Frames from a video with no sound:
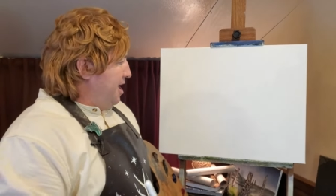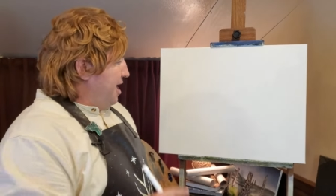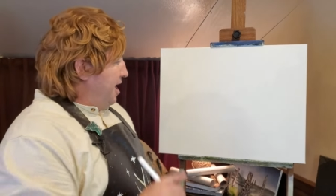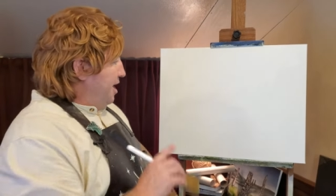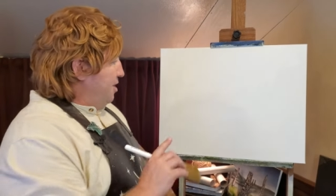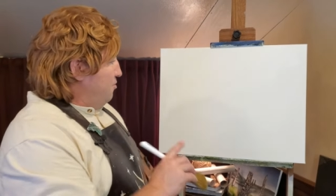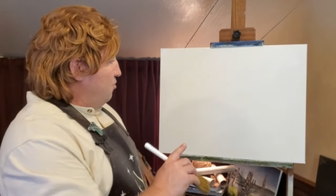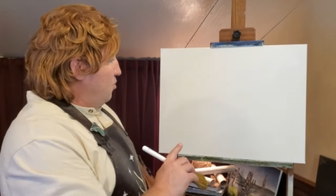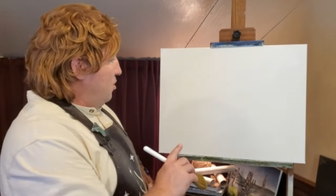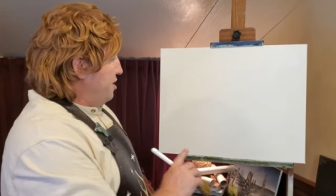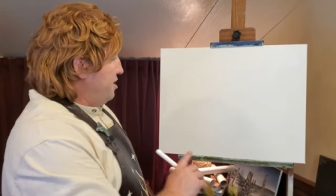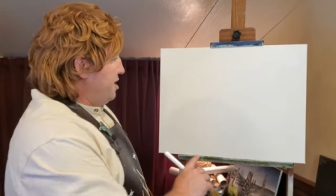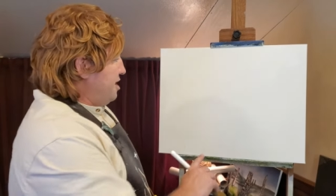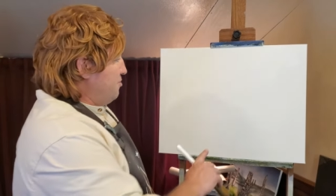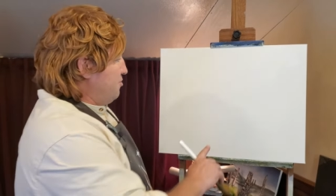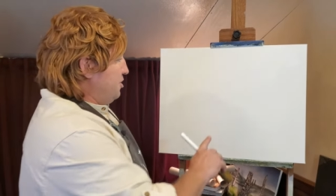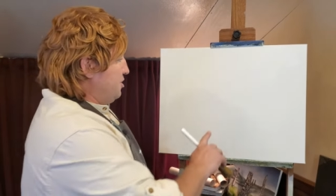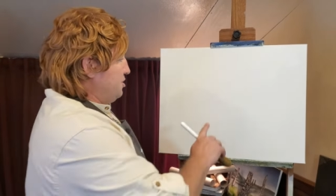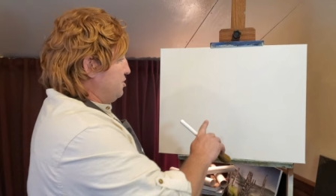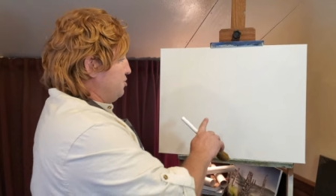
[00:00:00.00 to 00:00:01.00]
And what he
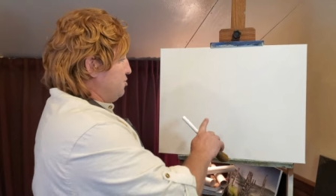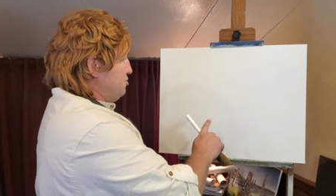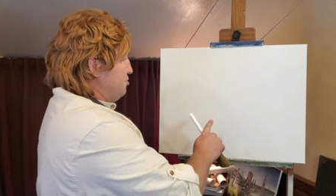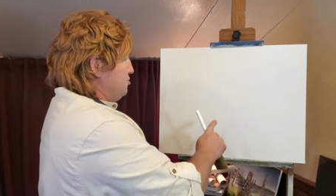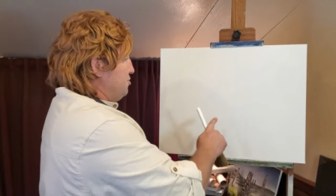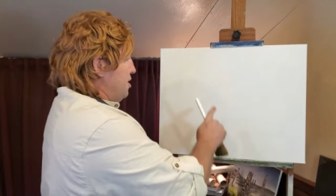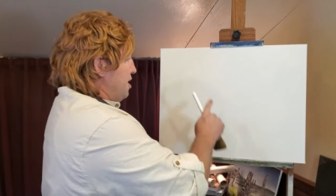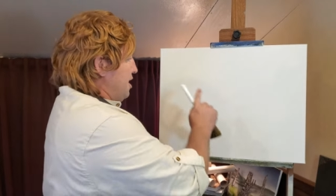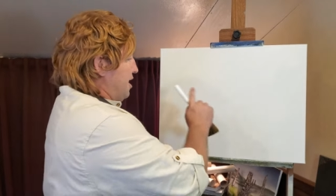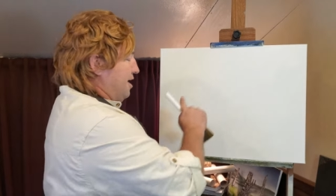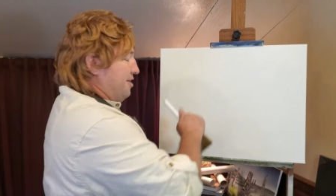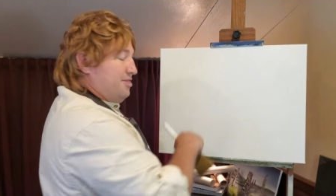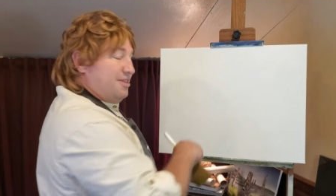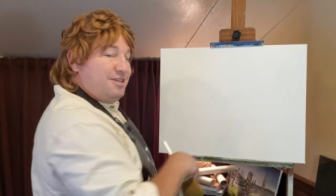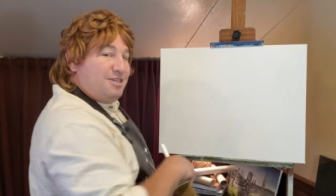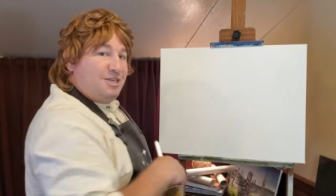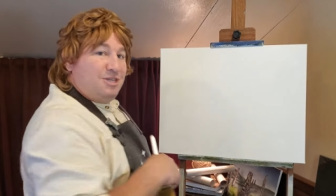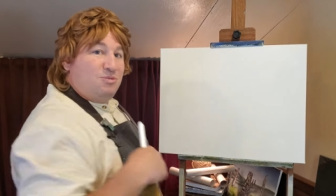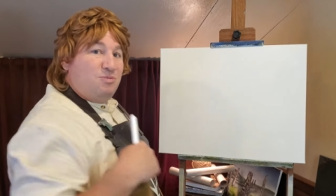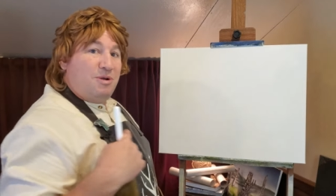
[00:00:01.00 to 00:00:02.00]
would do, and
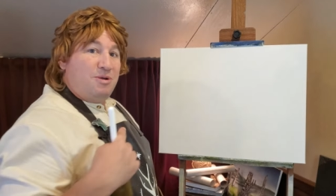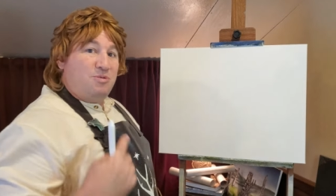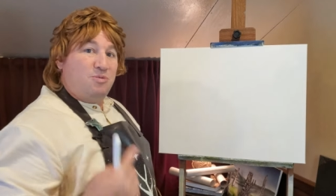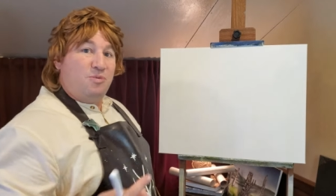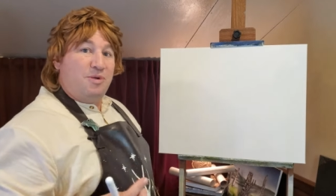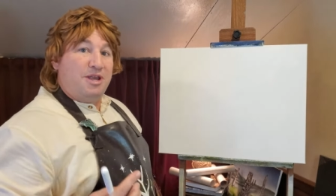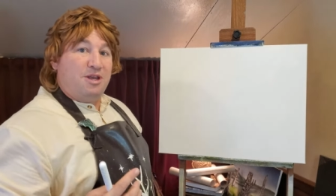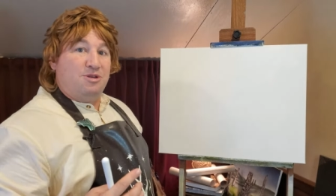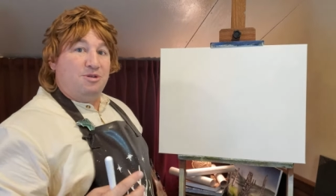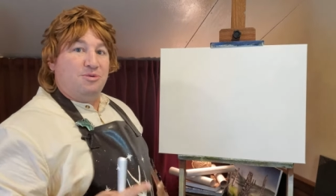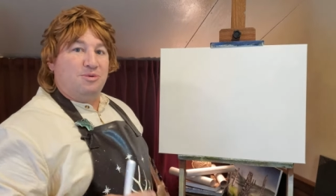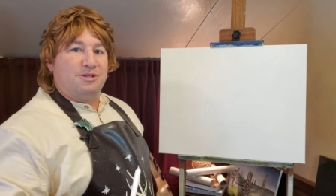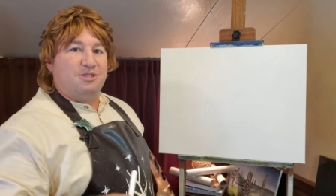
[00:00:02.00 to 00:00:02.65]
this is what we do,